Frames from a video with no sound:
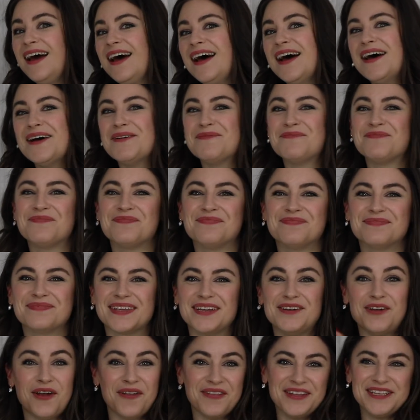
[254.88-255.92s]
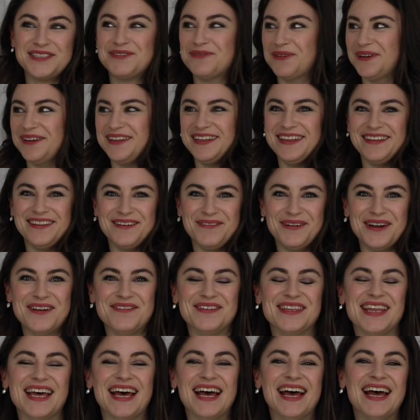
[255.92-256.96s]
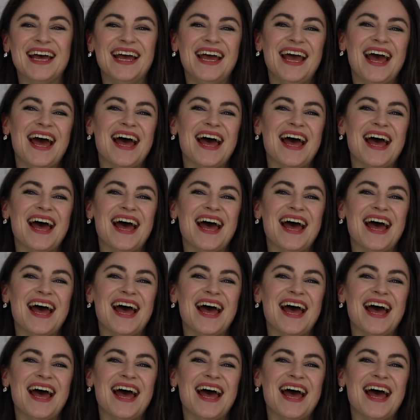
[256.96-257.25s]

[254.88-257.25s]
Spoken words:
Not this one, the one over there.